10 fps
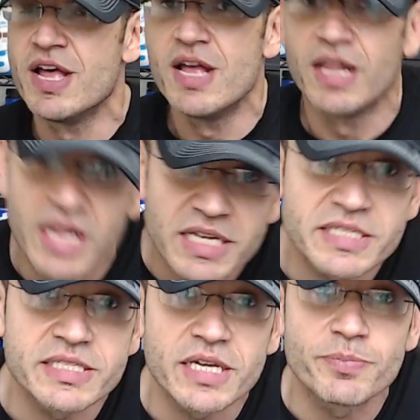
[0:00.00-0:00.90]

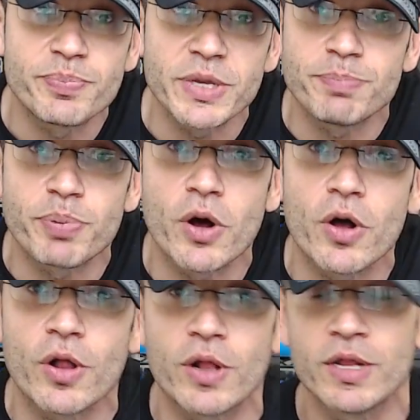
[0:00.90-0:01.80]
Listen,
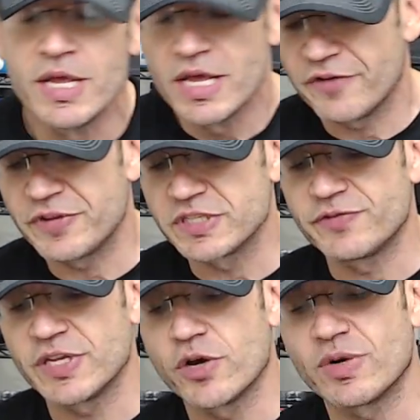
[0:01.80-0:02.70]
people. If this
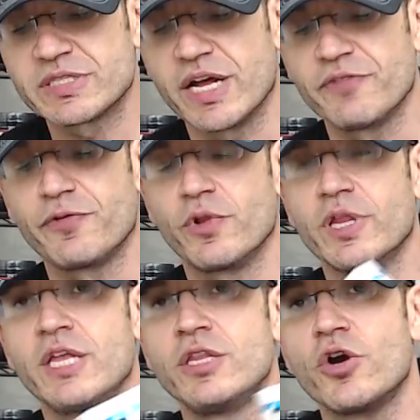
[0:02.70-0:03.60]
video was helpful
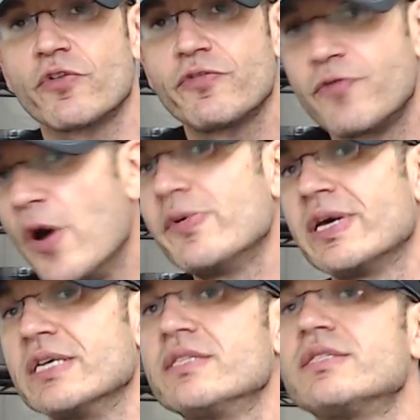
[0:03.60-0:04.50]
in your
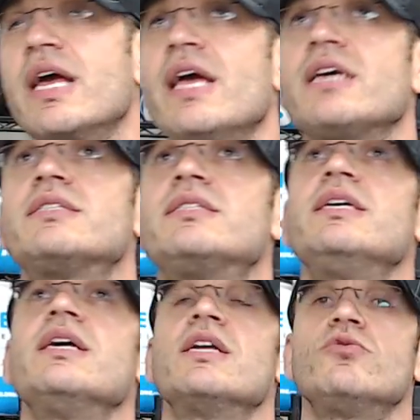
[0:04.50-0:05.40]
focus,
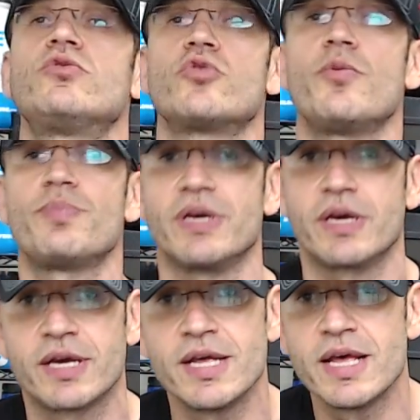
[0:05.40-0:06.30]
XT and nootropic,